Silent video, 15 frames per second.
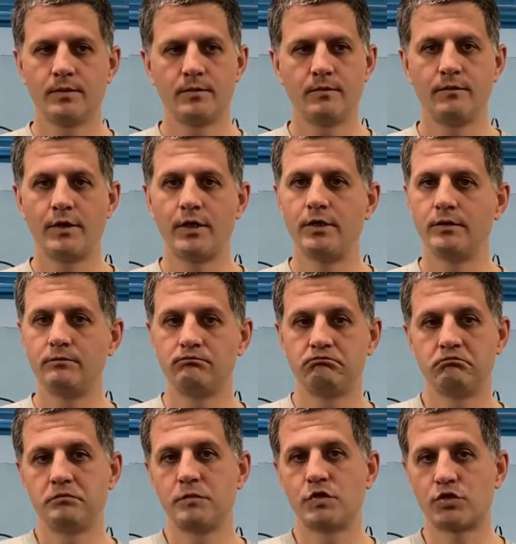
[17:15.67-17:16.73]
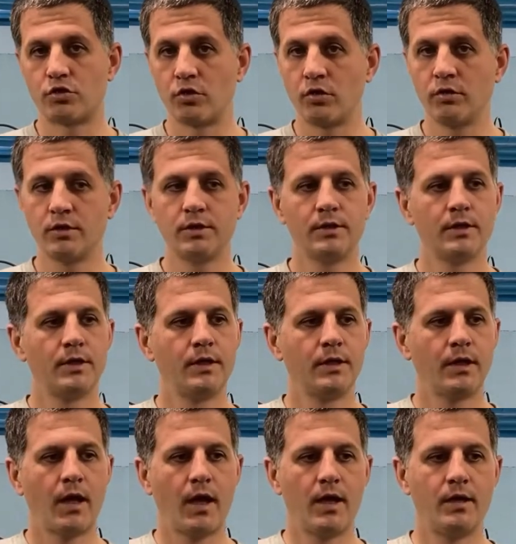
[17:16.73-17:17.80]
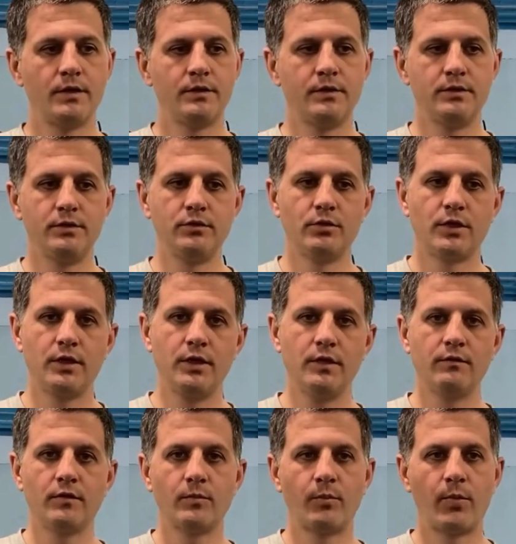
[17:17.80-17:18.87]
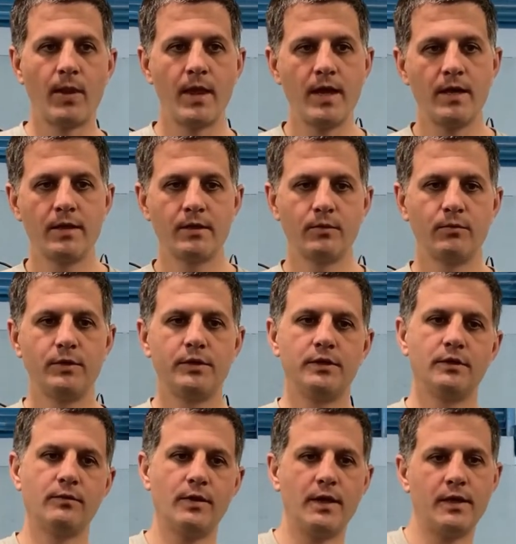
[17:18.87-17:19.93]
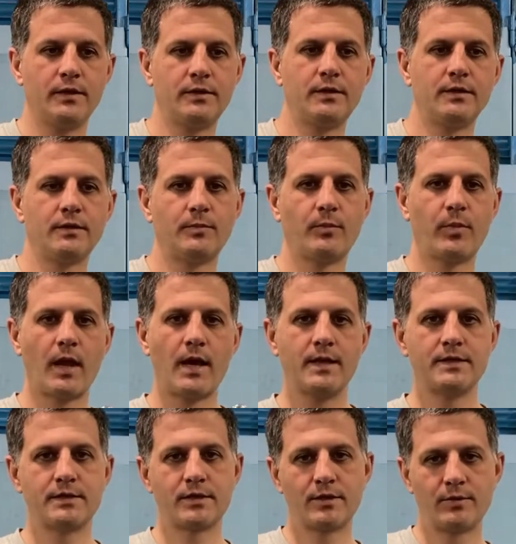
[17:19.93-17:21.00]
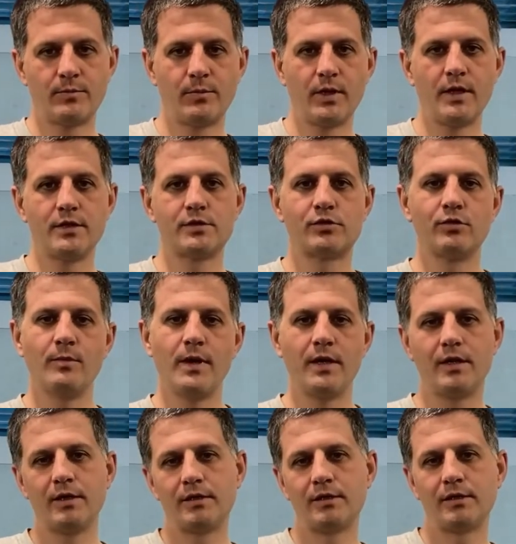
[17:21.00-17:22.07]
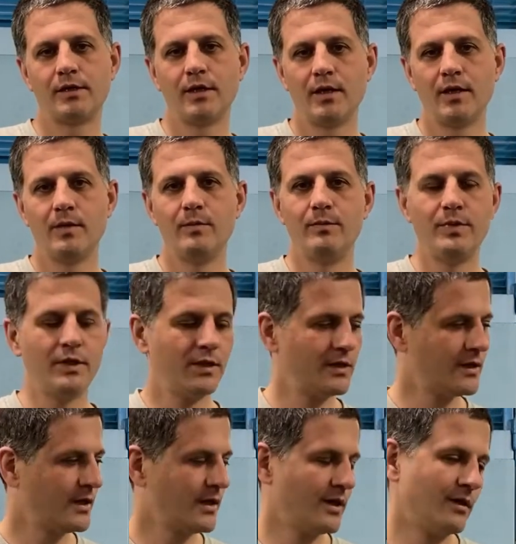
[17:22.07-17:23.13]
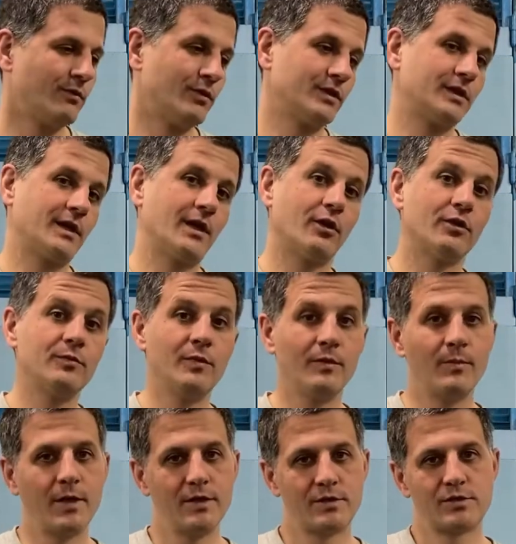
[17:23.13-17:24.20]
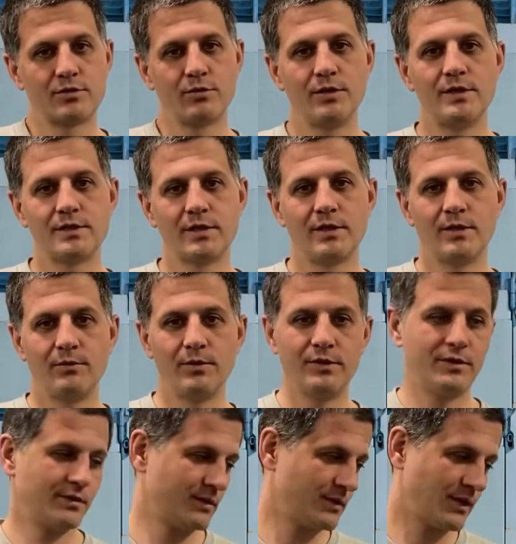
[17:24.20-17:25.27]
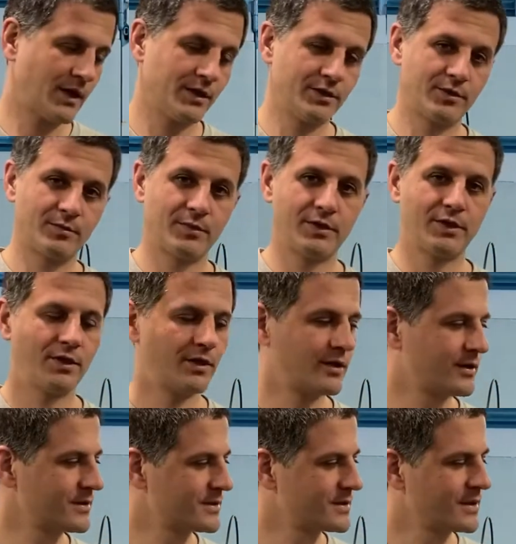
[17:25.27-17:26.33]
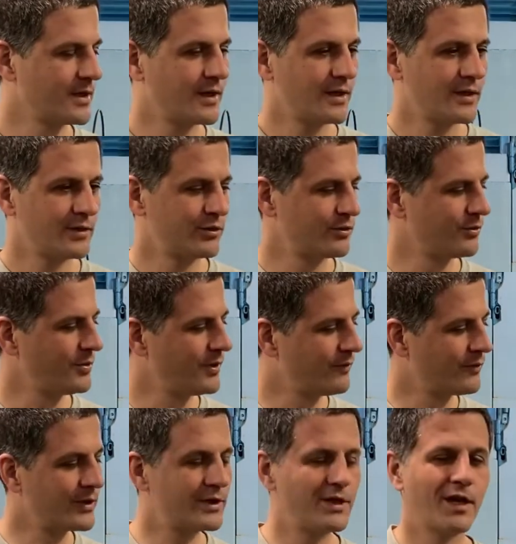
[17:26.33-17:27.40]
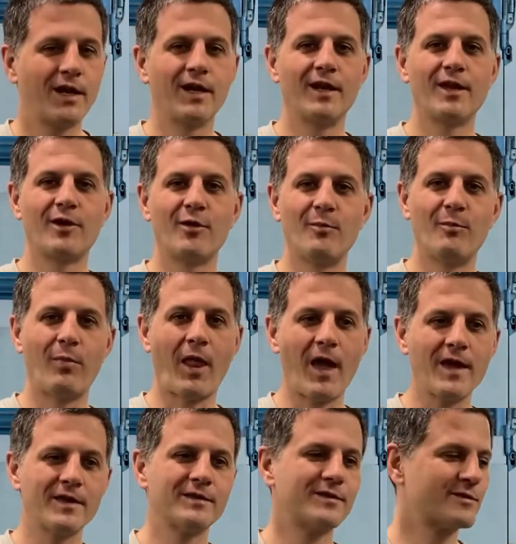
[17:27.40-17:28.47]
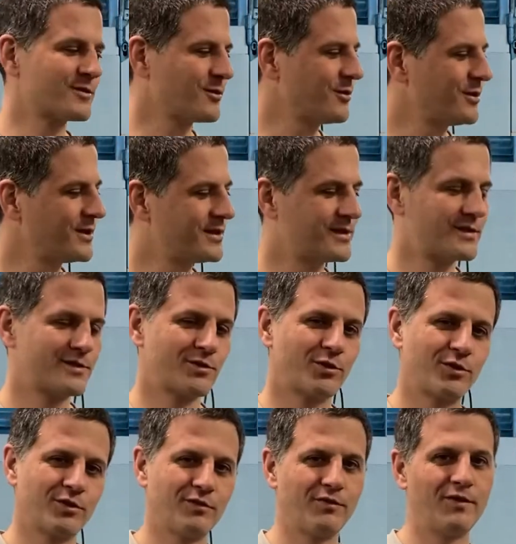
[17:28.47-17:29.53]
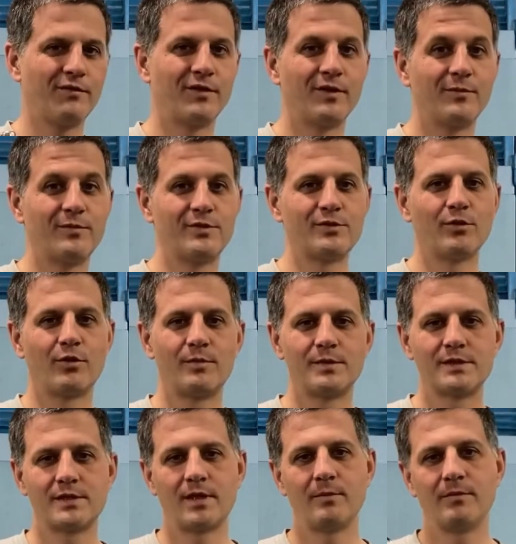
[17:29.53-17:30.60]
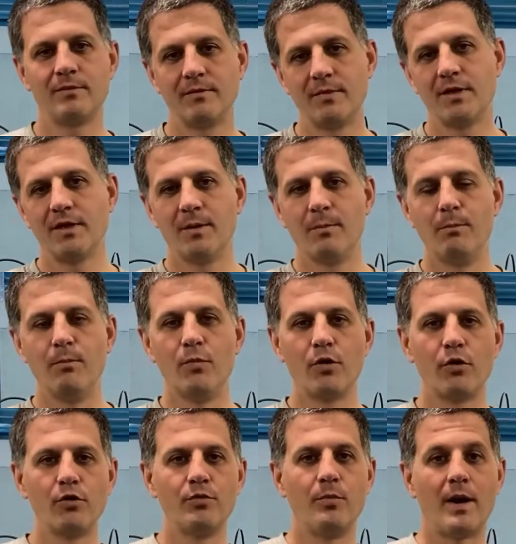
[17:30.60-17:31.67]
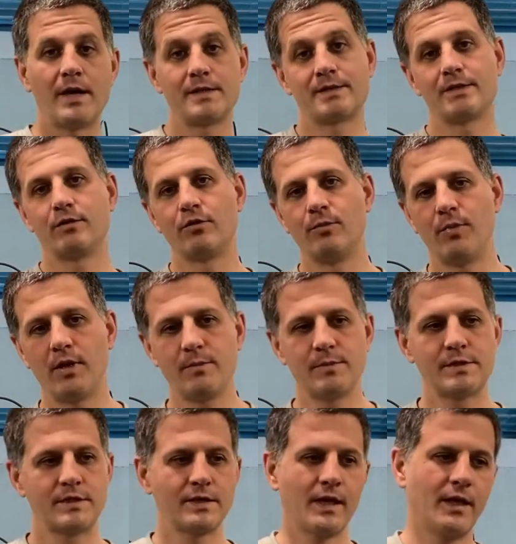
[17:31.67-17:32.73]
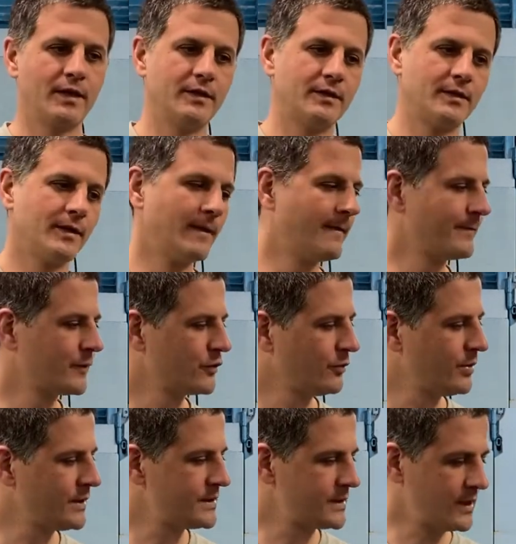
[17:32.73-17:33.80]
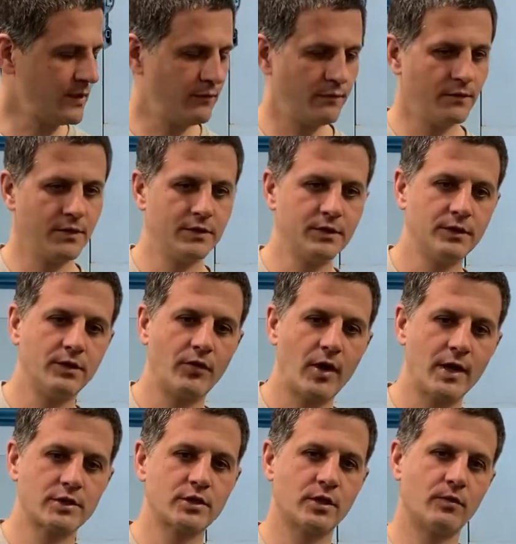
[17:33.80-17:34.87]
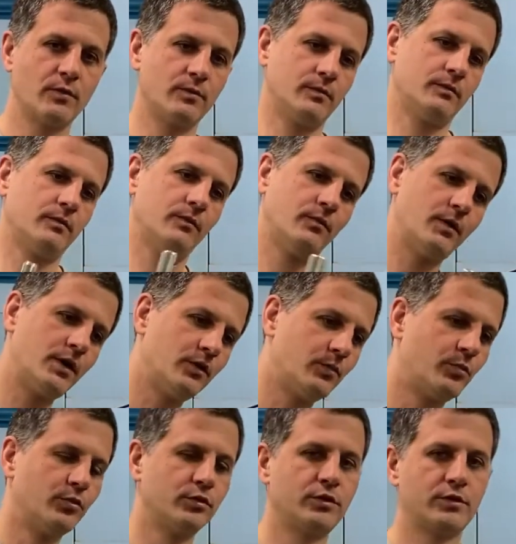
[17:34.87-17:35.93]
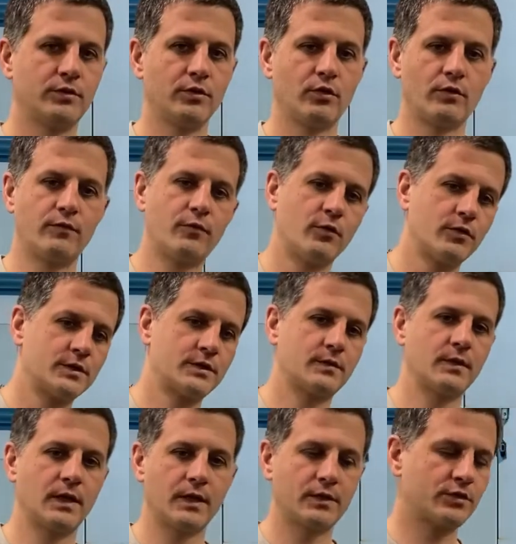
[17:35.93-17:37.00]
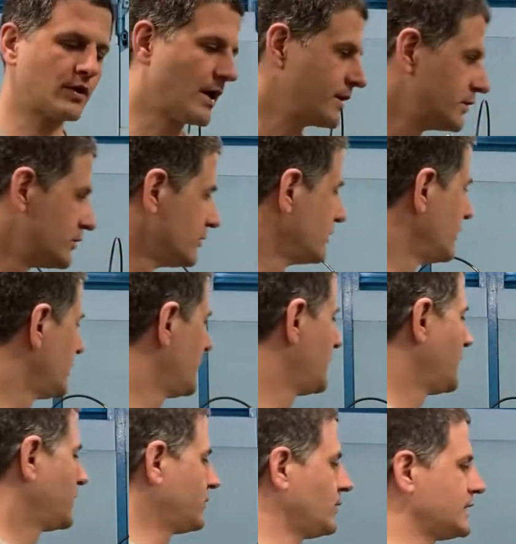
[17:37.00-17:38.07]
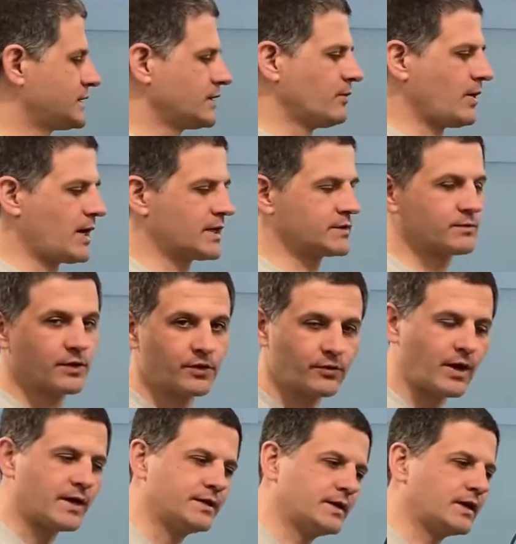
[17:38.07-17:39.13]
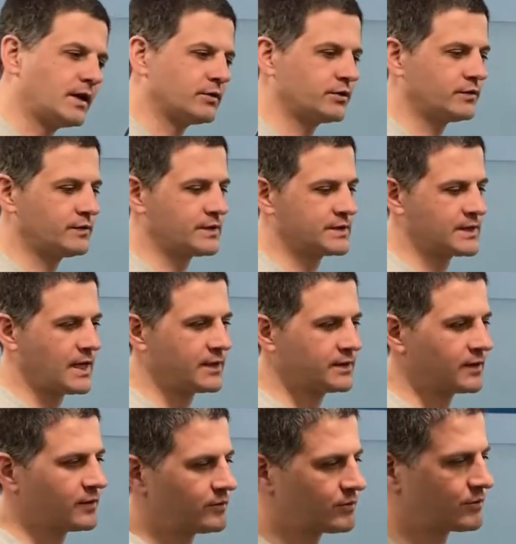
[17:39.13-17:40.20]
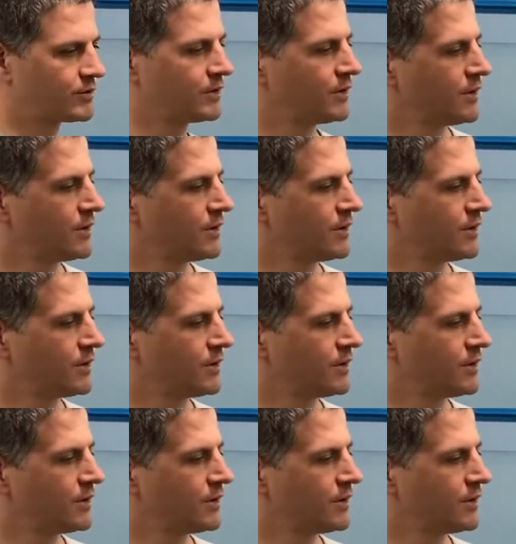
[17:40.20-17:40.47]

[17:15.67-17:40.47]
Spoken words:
very strong, and you can even play with the way the plies are placed to make it be what cannot be made so easily with other materials, to be vertically compliant, so it sort of even absorbs some road buzz or bumps, and to be stiff in the direction where you put your force, like trying to twist the bar when you're riding out of the saddle or